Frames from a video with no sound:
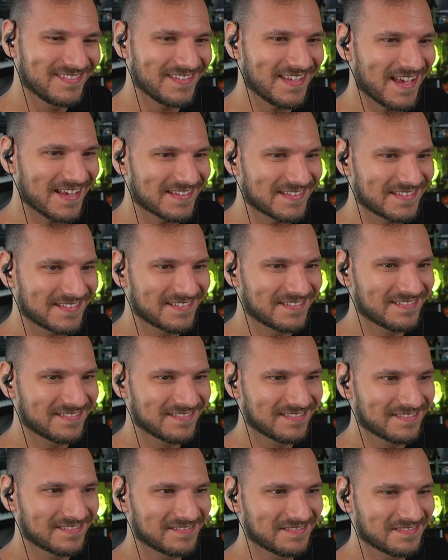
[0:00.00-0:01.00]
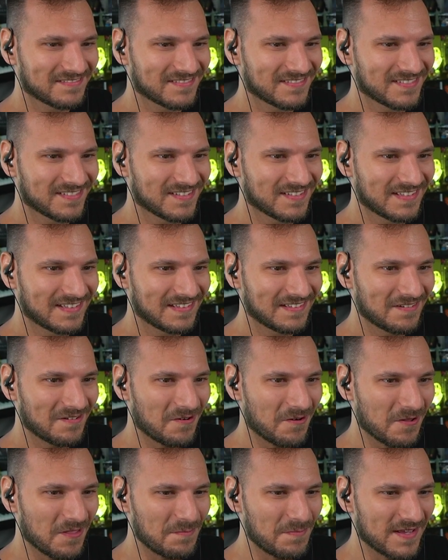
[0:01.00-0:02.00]
Yes.
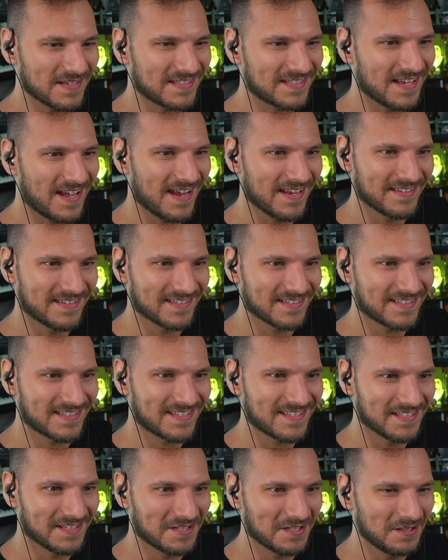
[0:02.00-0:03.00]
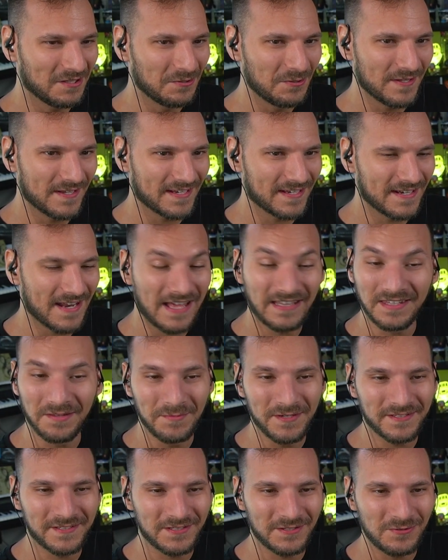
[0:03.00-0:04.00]
All the best scientists, including and not
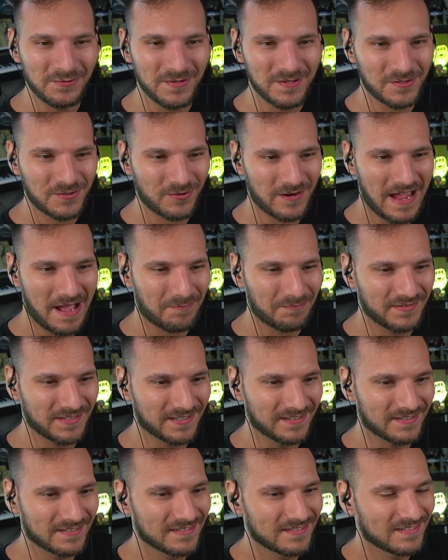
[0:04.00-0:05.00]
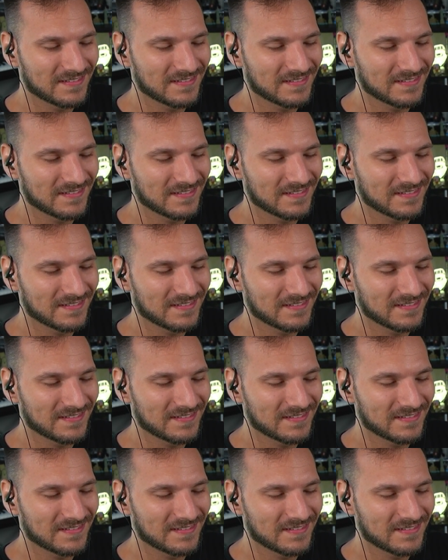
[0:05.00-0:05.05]
limited to Entrapta.